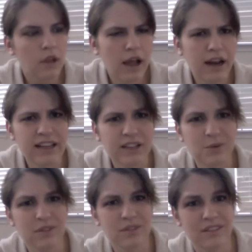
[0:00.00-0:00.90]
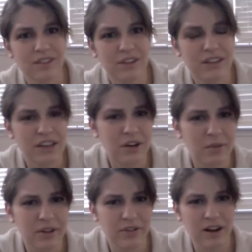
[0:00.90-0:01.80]
I guess you continue to
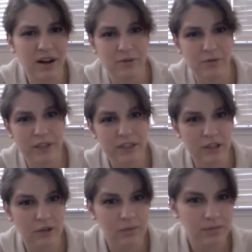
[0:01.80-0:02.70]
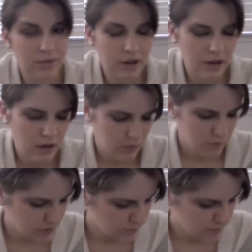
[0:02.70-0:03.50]
bleed for a couple of weeks, so we're still